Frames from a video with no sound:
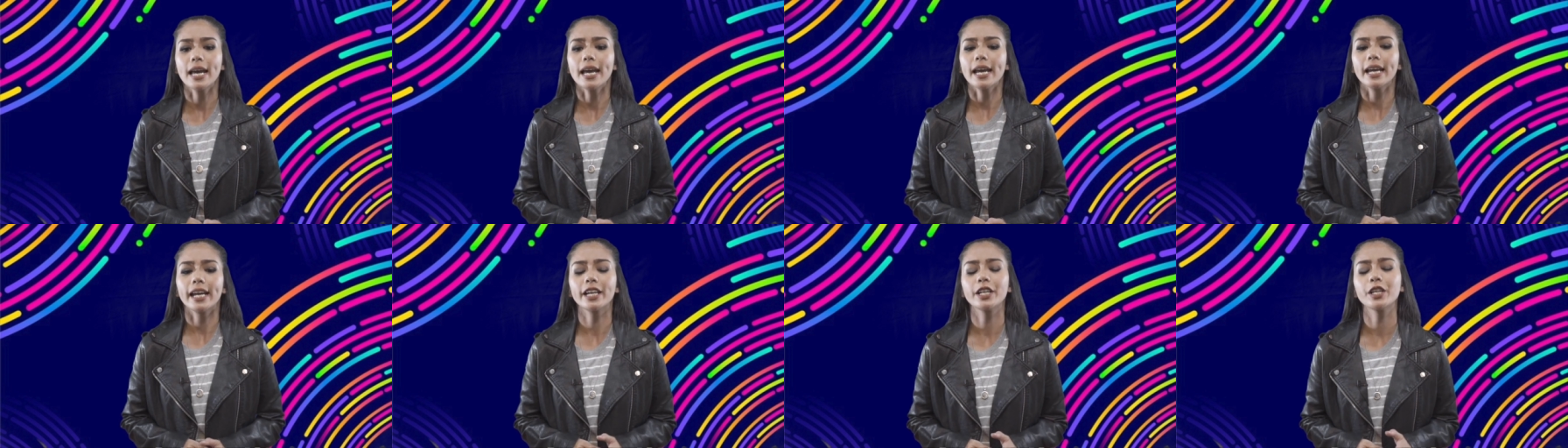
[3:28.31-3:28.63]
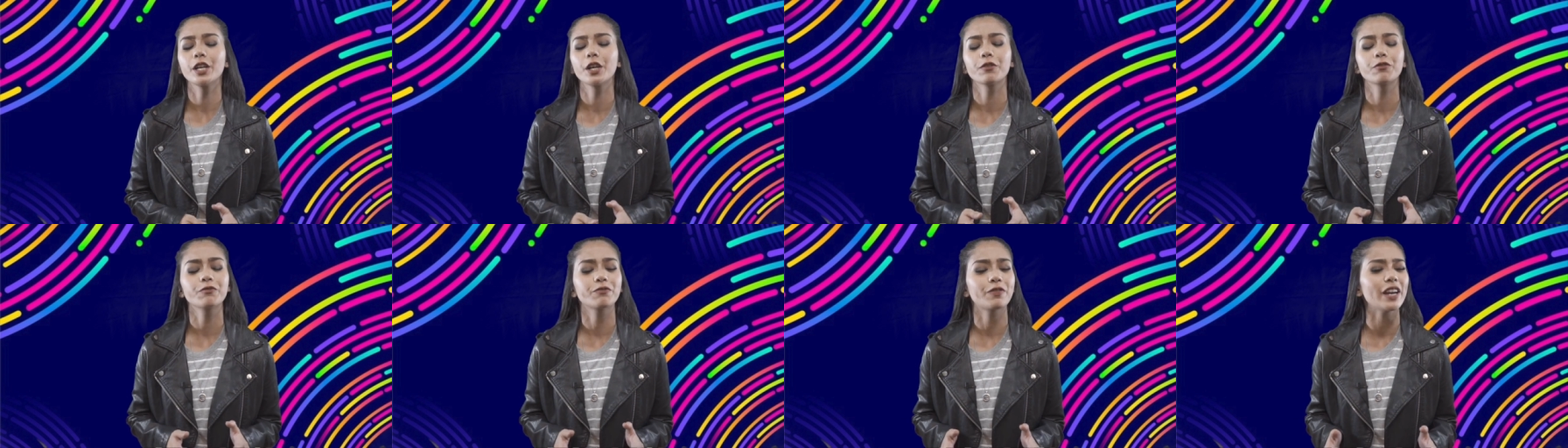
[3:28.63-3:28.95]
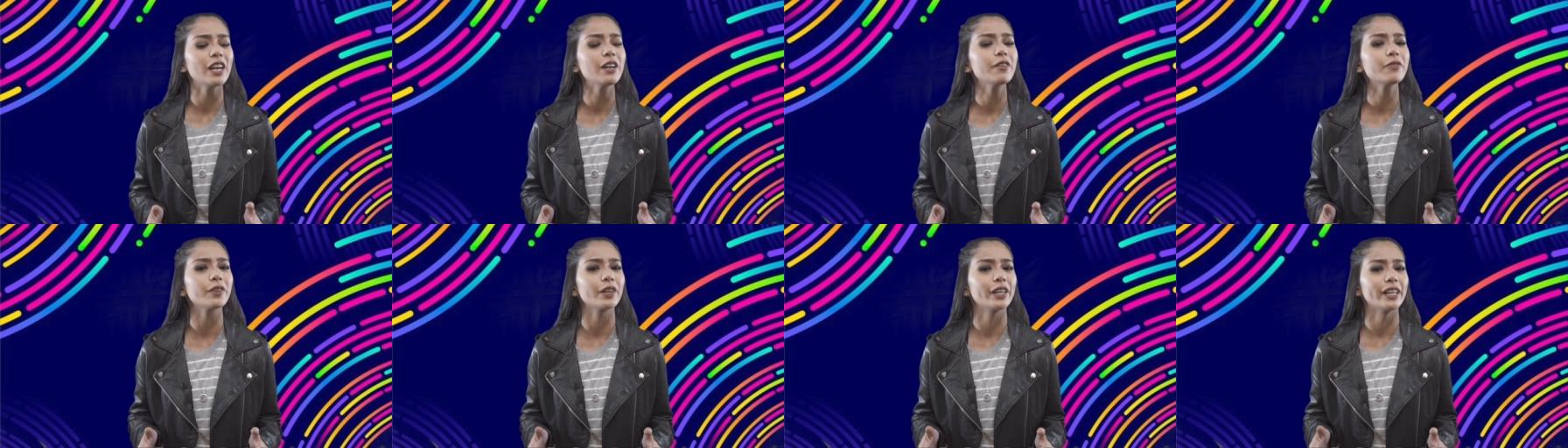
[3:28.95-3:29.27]
in your
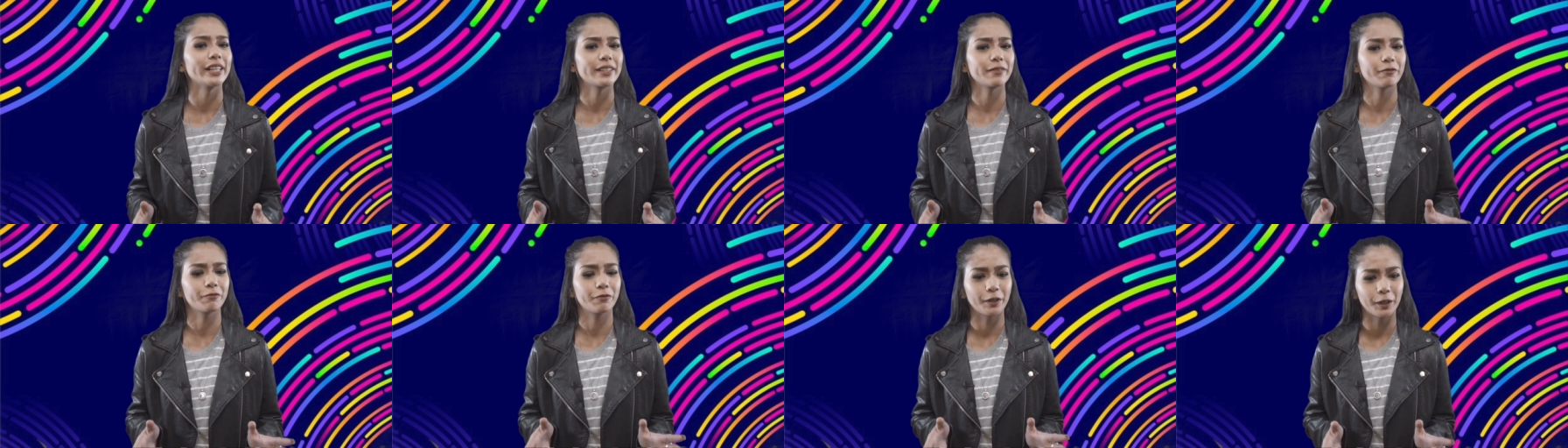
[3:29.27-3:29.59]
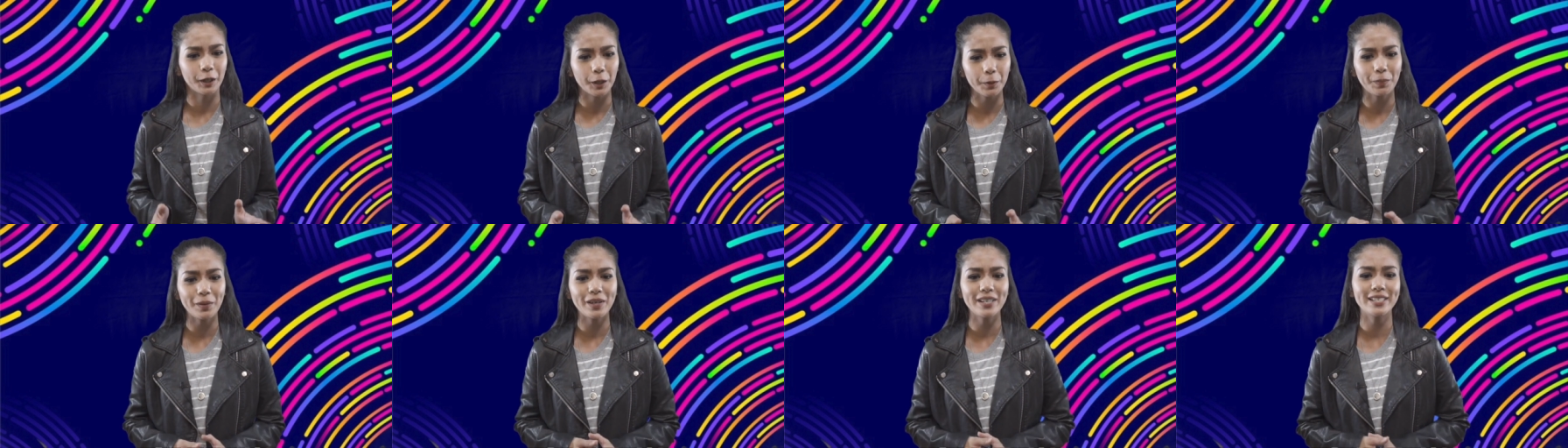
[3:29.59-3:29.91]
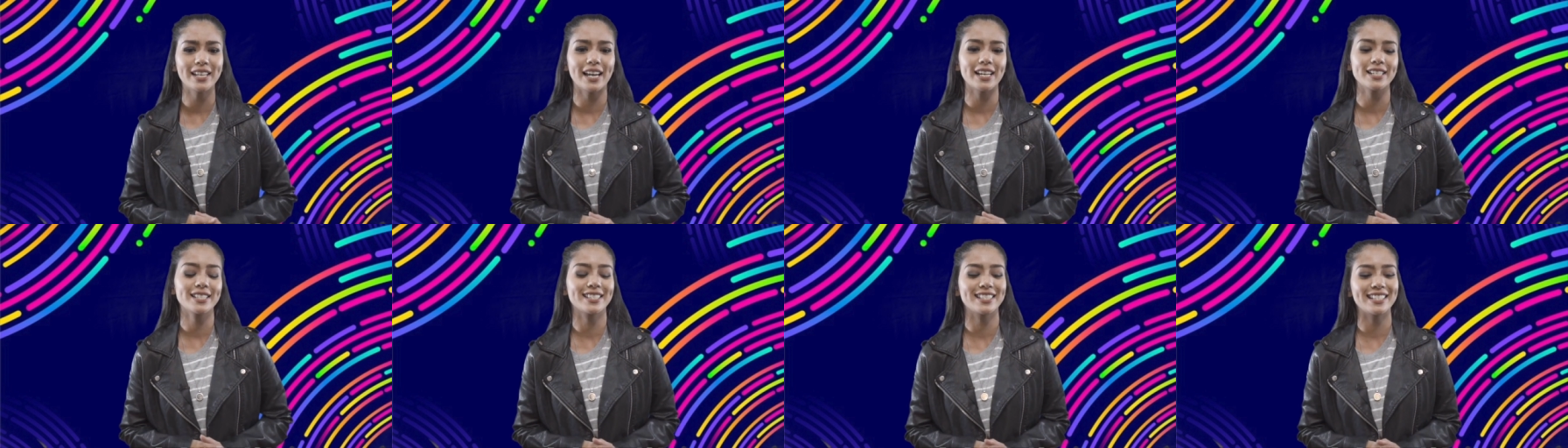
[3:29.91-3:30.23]
favorite Philippine
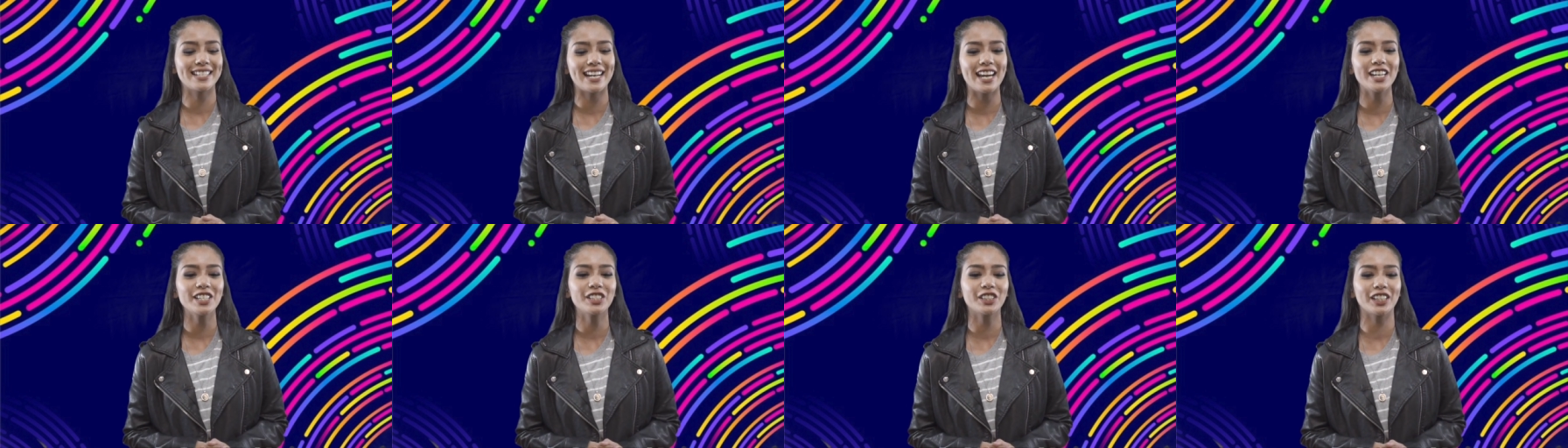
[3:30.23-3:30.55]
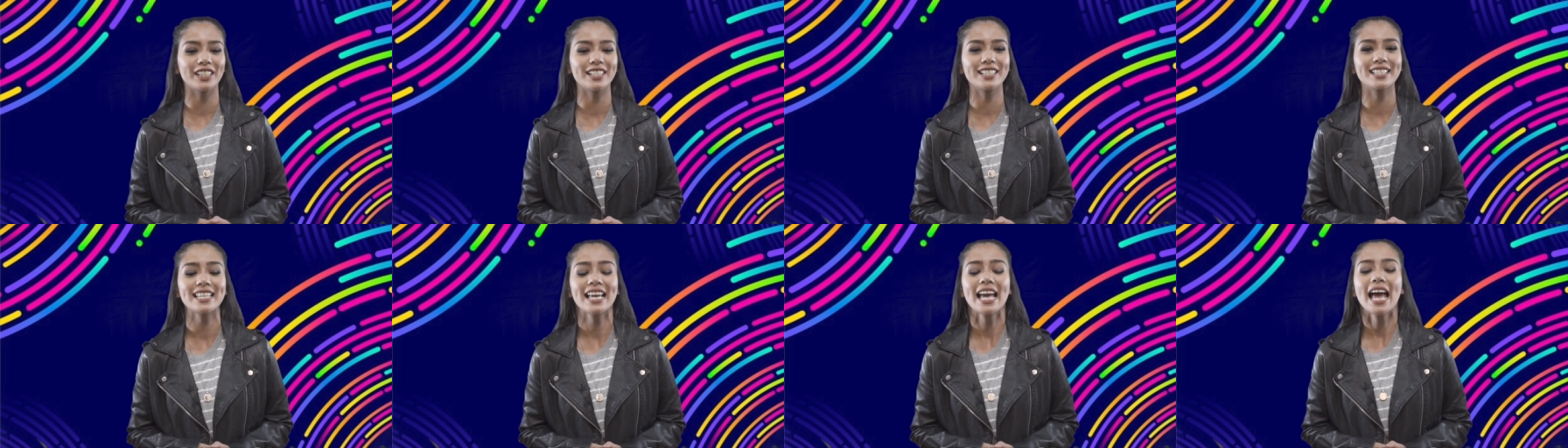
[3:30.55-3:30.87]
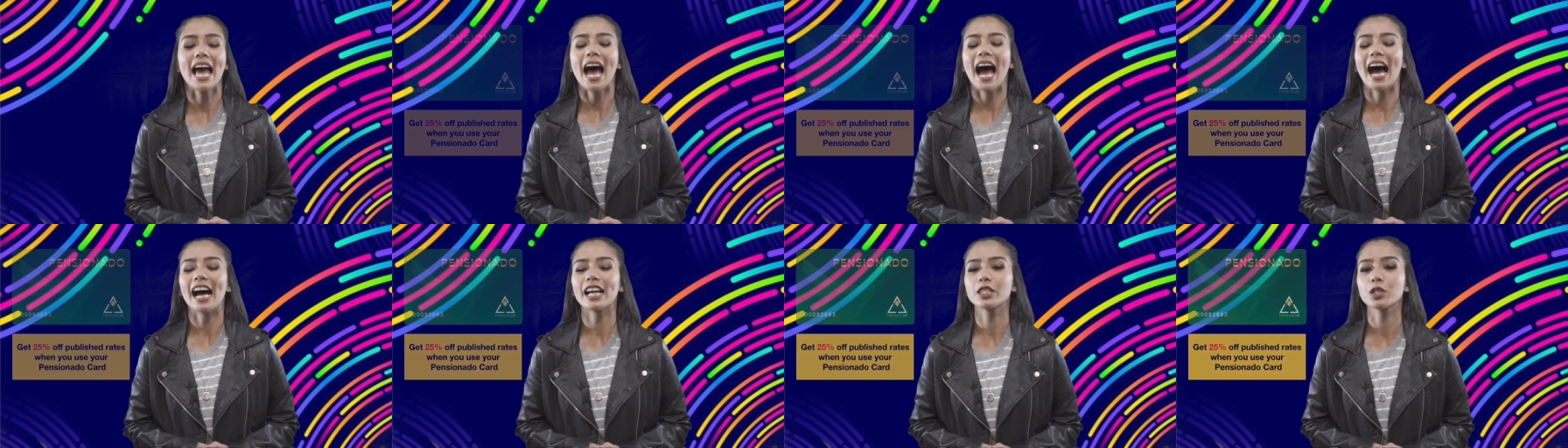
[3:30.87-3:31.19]
destinations
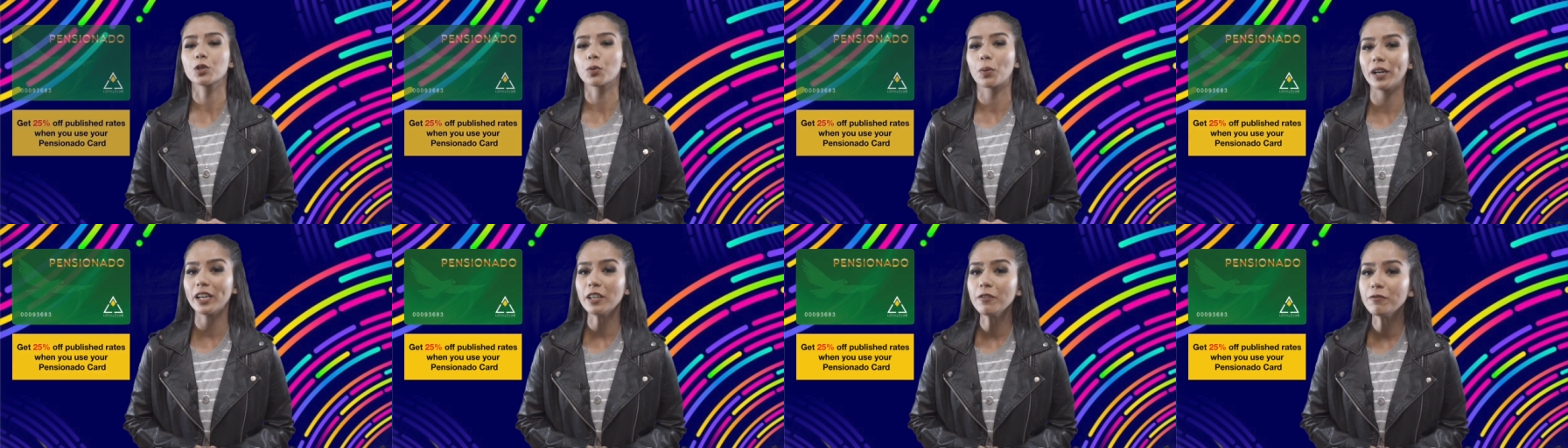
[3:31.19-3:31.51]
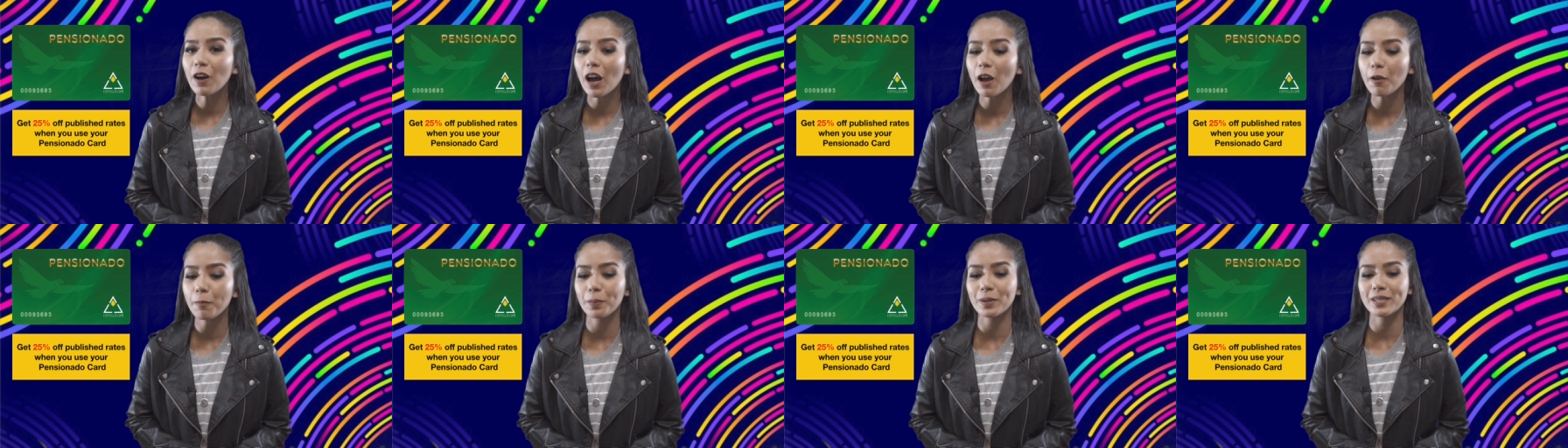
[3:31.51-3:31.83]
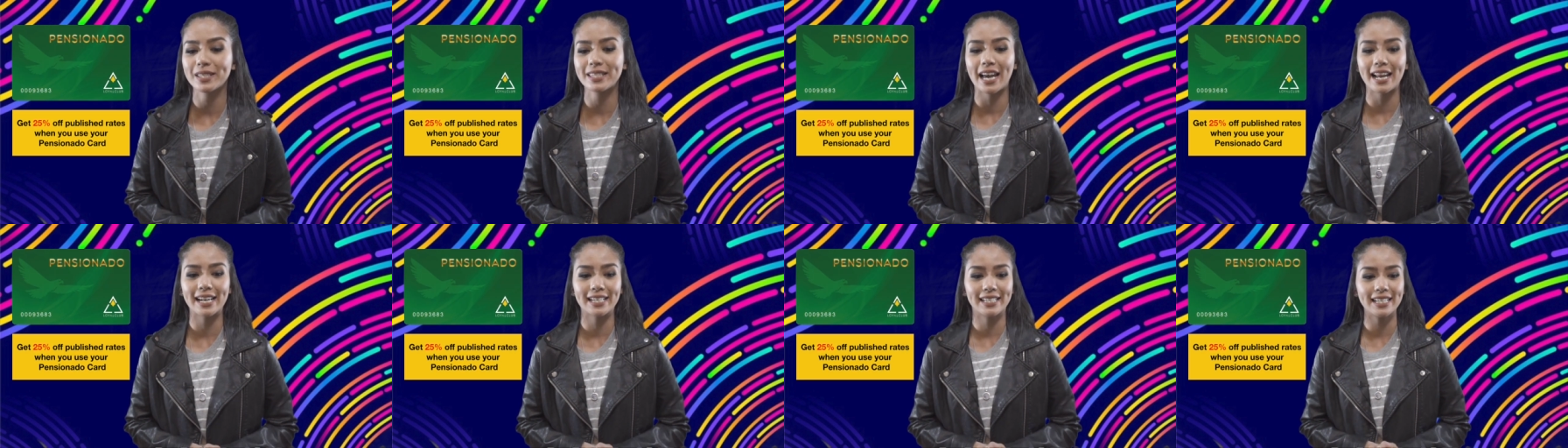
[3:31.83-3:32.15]
at
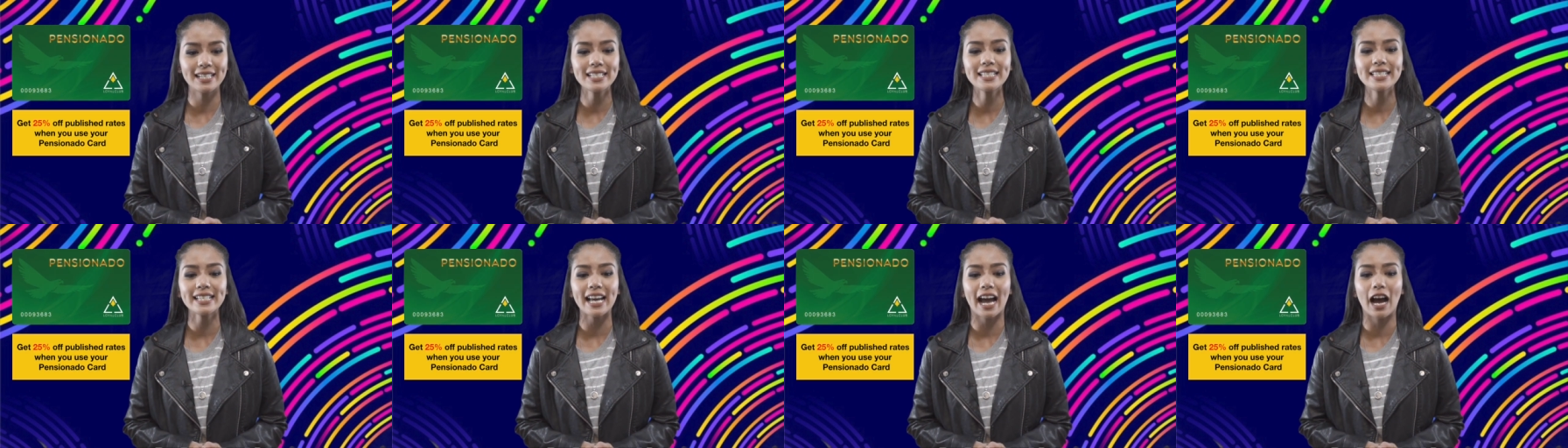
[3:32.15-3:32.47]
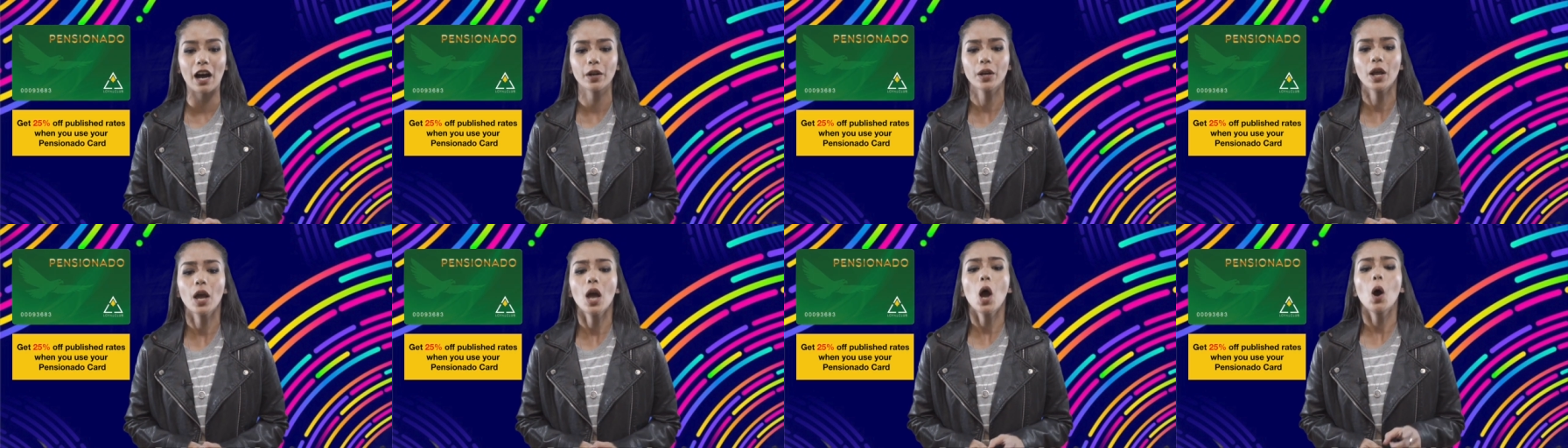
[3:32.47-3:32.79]
25% discount